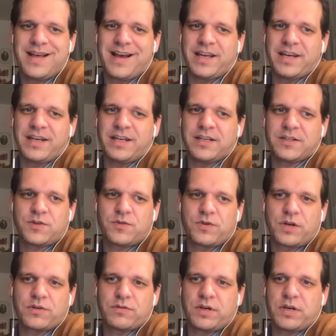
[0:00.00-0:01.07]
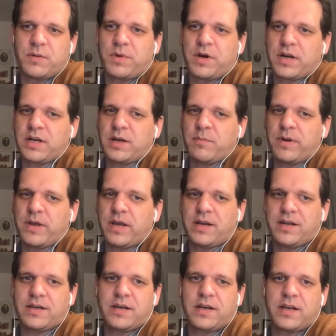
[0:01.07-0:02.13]
ideas, structuring the marketing plan,
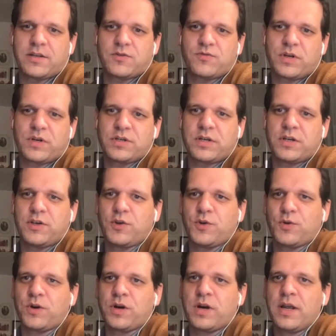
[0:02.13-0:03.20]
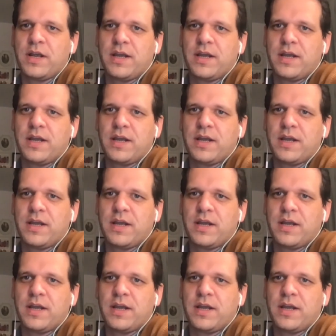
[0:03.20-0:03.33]
and it can structure your